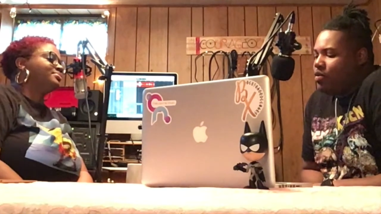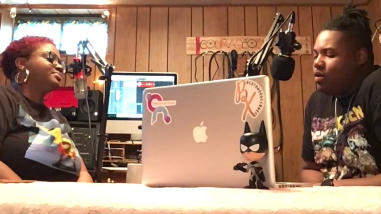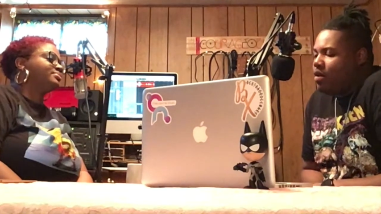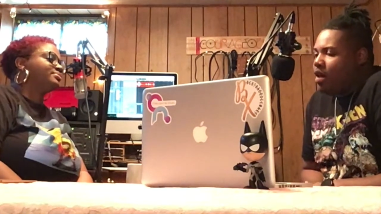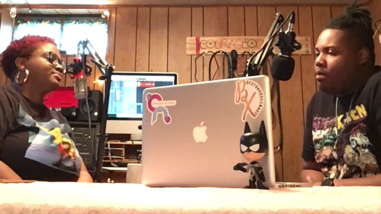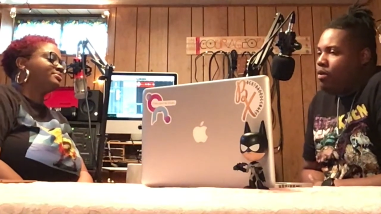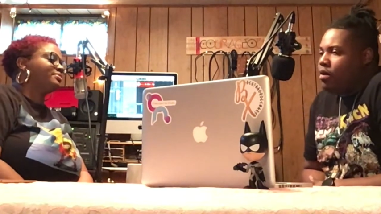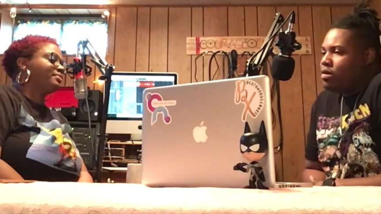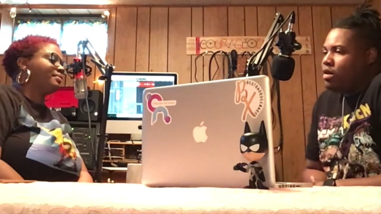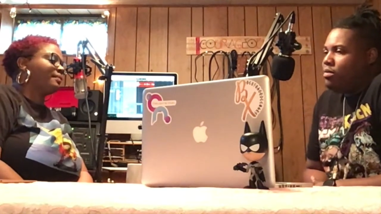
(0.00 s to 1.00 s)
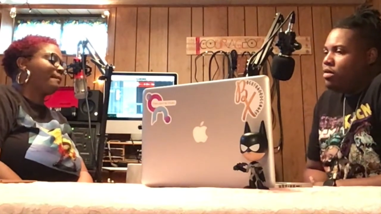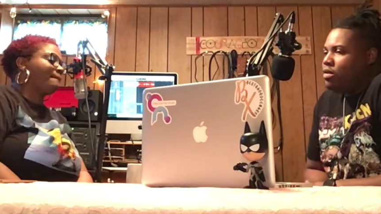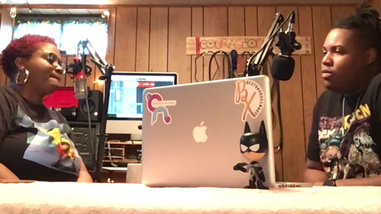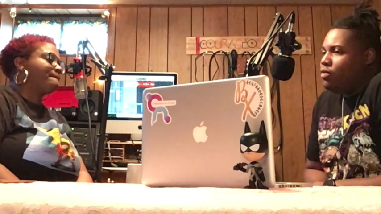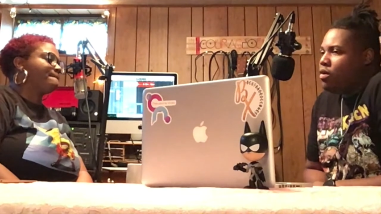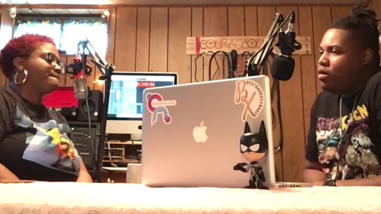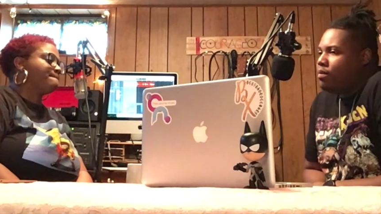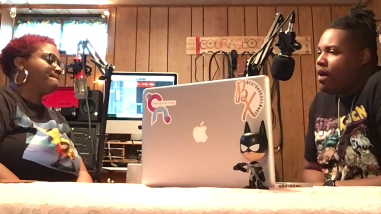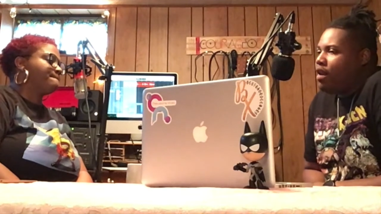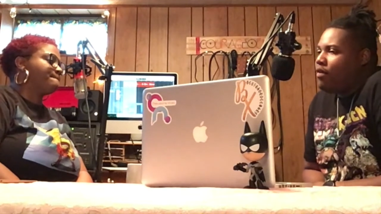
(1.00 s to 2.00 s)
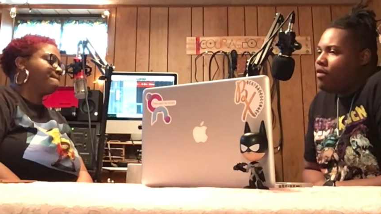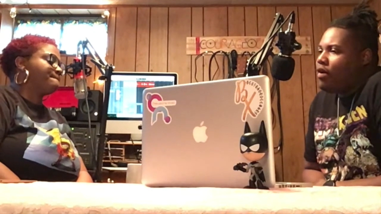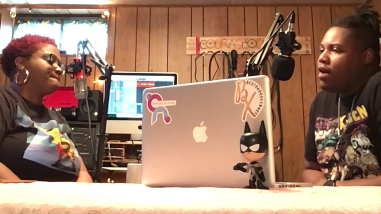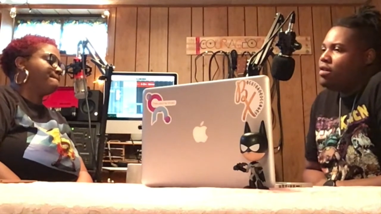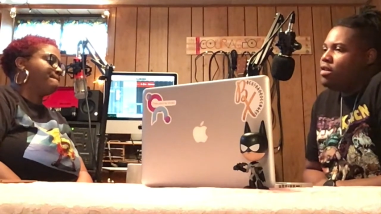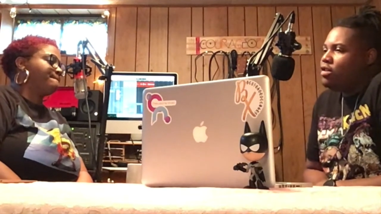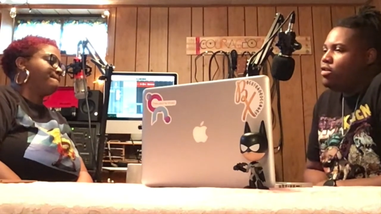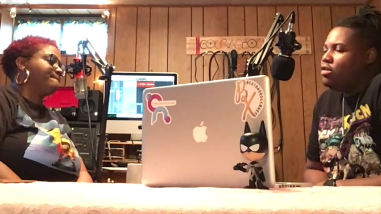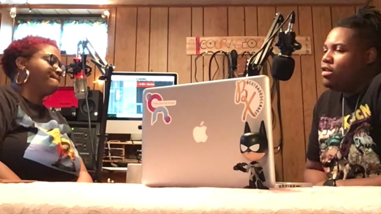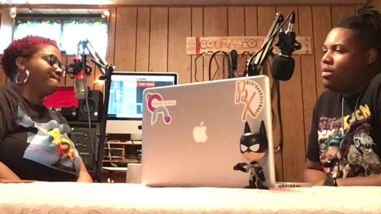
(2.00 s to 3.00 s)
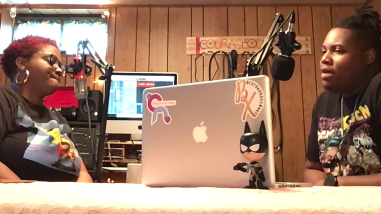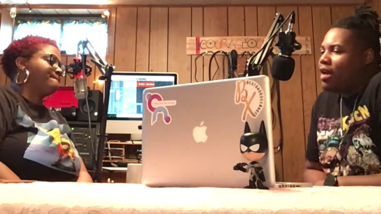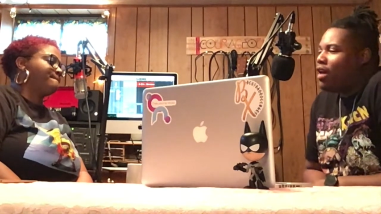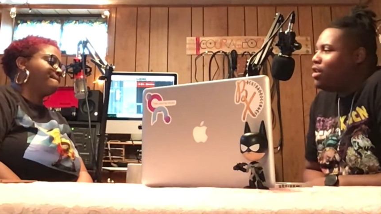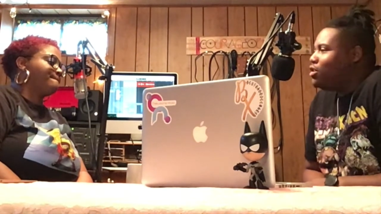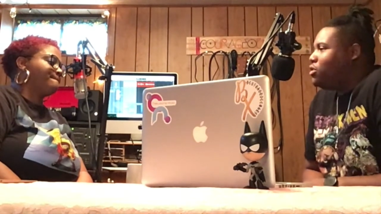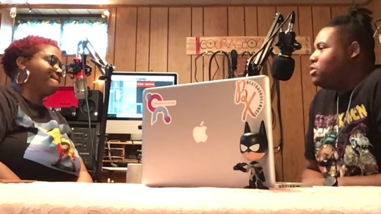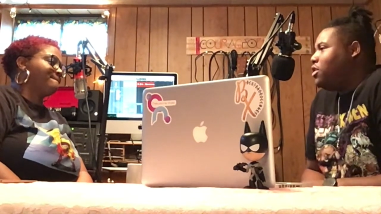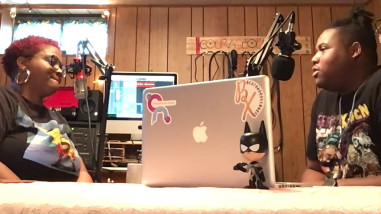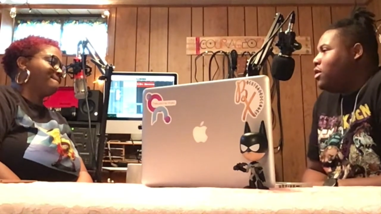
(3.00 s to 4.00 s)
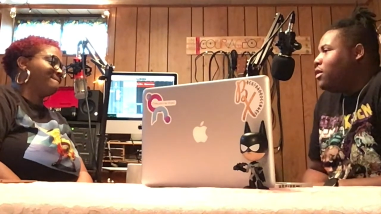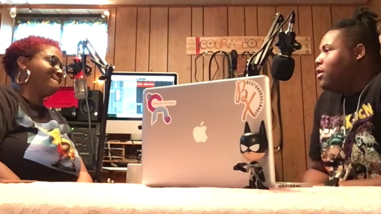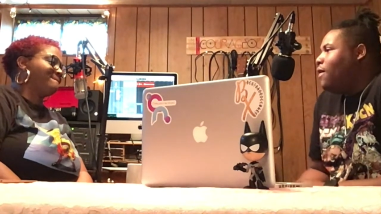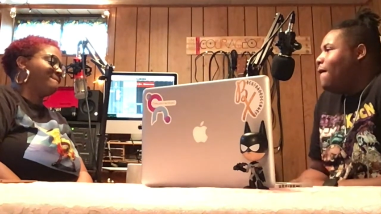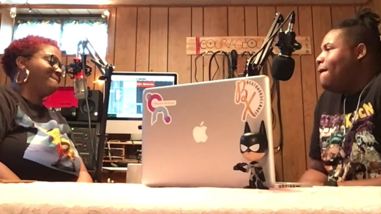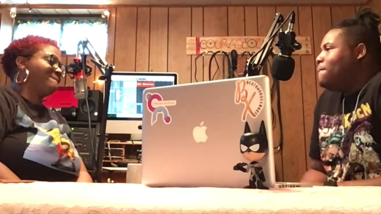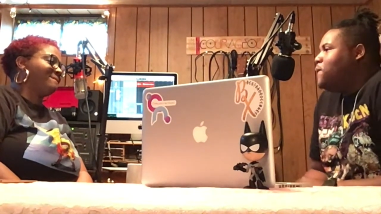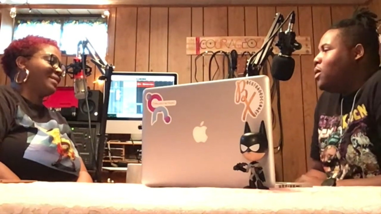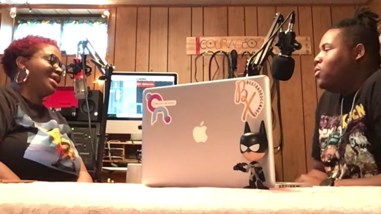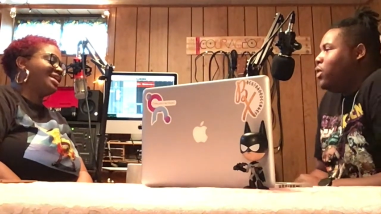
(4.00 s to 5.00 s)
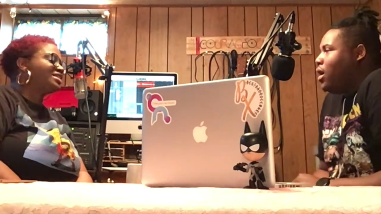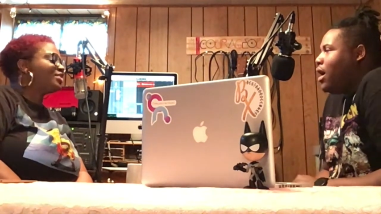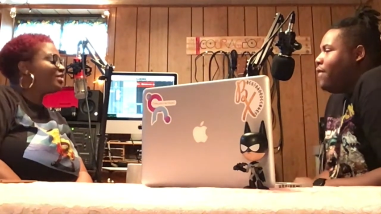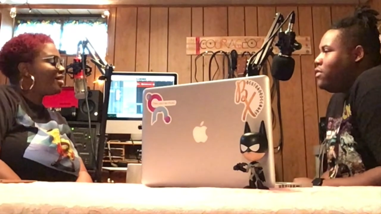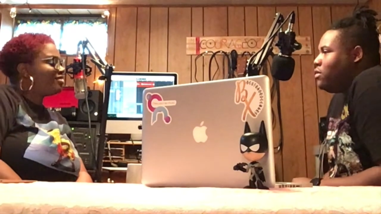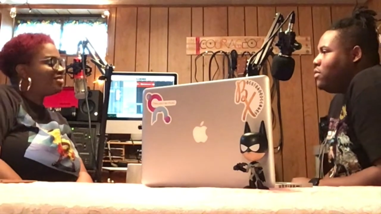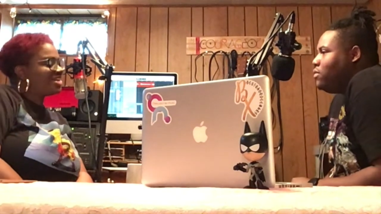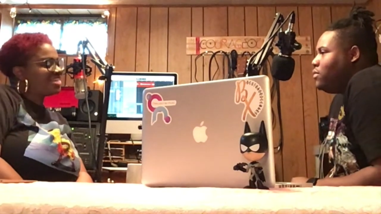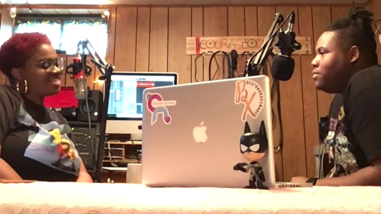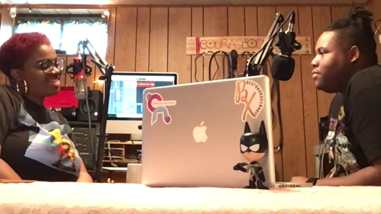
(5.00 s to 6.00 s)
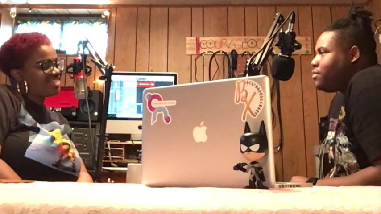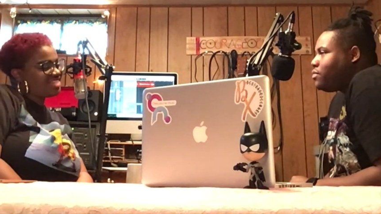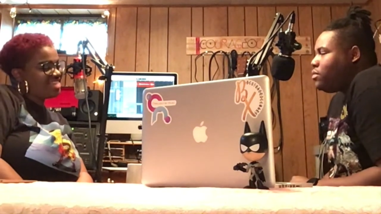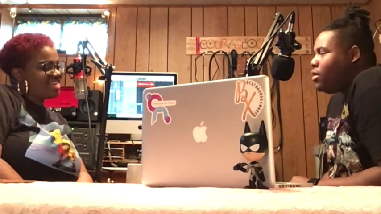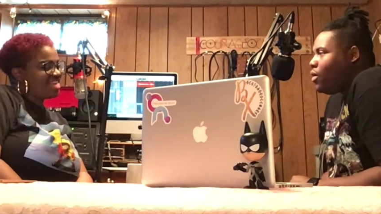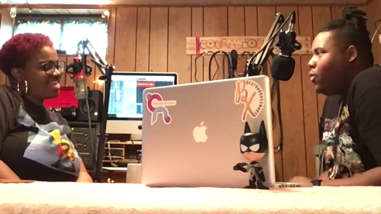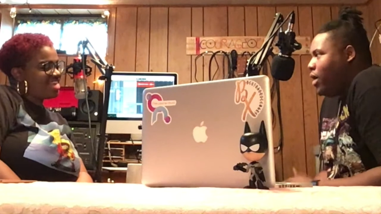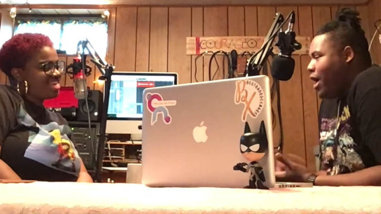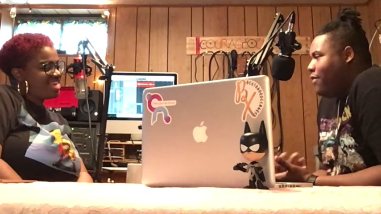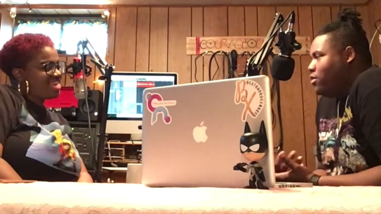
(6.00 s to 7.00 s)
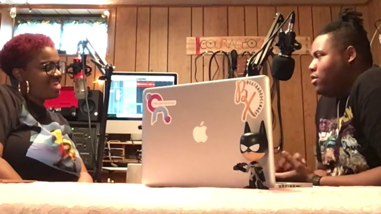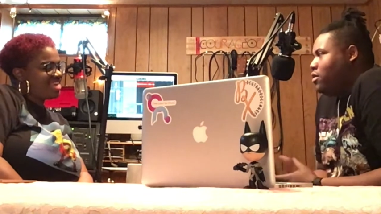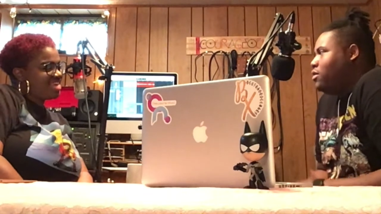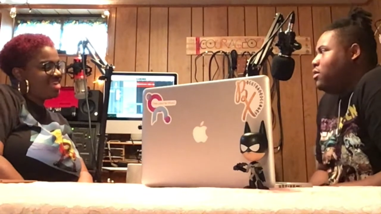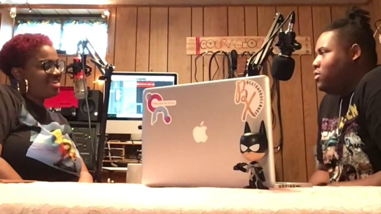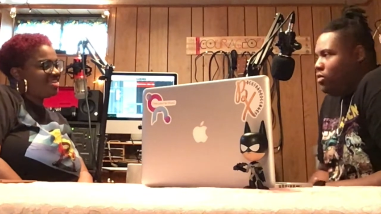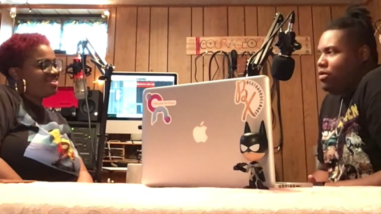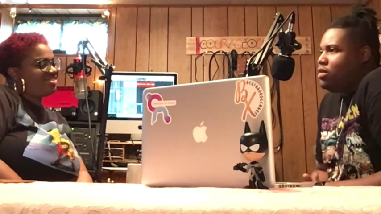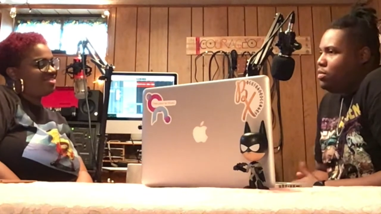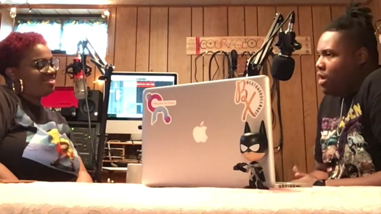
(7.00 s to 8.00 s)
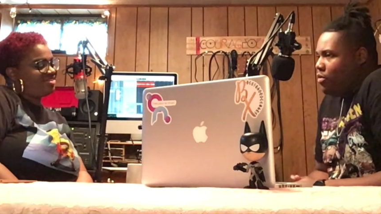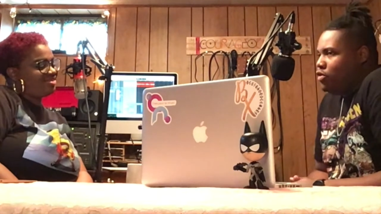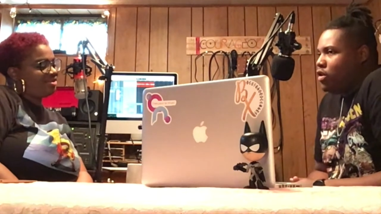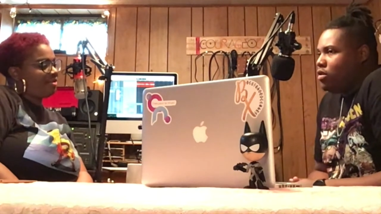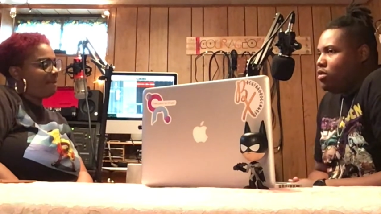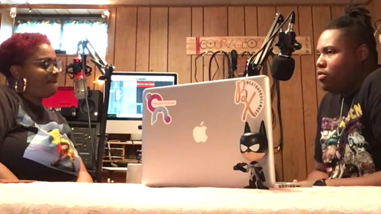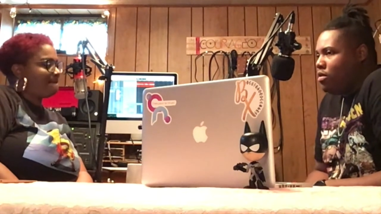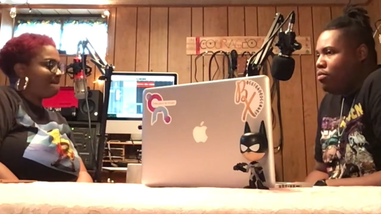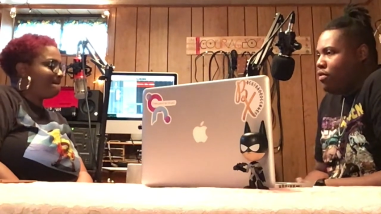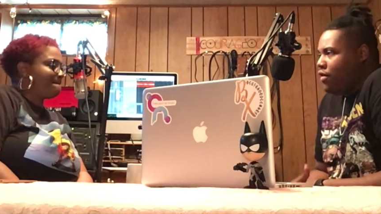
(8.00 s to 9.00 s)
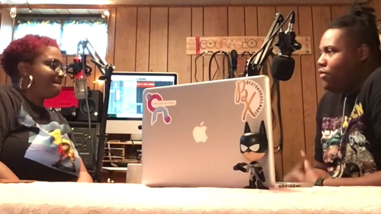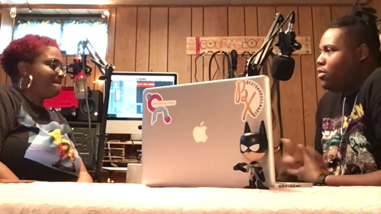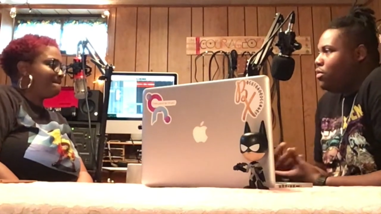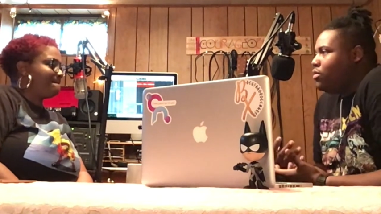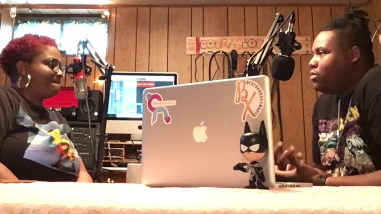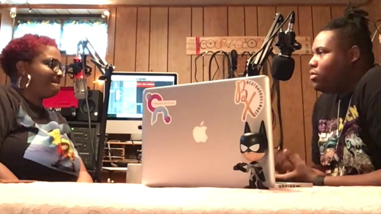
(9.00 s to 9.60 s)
Speaker 1: where the importance comes in, where the body of Christ, church. I'm not getting churchy about it. But we have to we have to do as Bible instructions too and pray for those